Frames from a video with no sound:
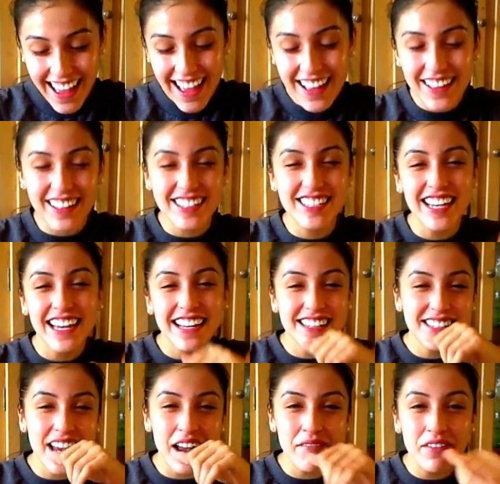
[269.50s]
And you set
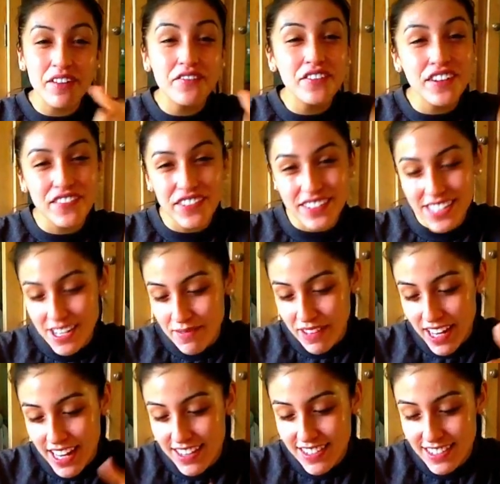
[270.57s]
a timer for 15
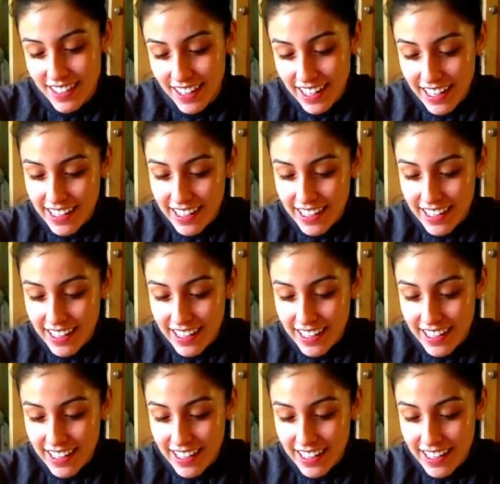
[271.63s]
minutes.